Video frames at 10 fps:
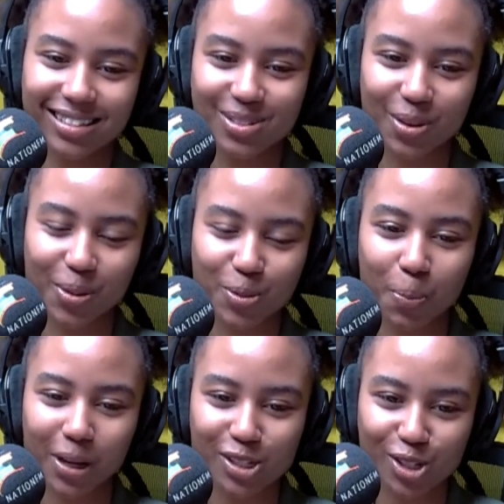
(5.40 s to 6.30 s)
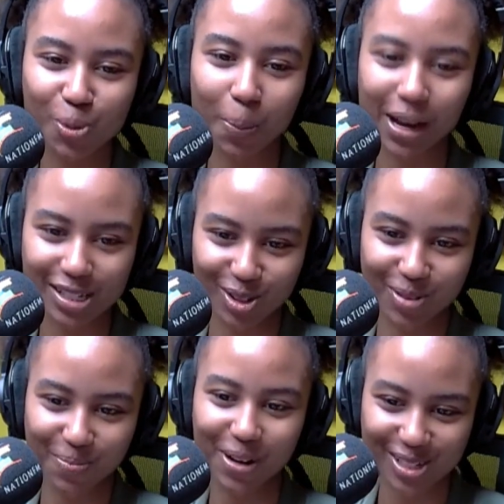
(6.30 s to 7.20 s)
It's person to
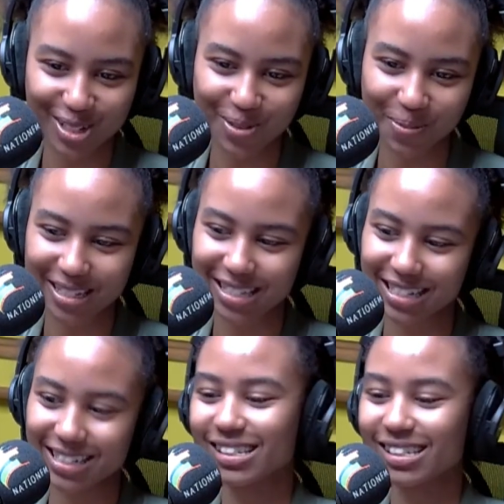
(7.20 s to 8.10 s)
person, person to person.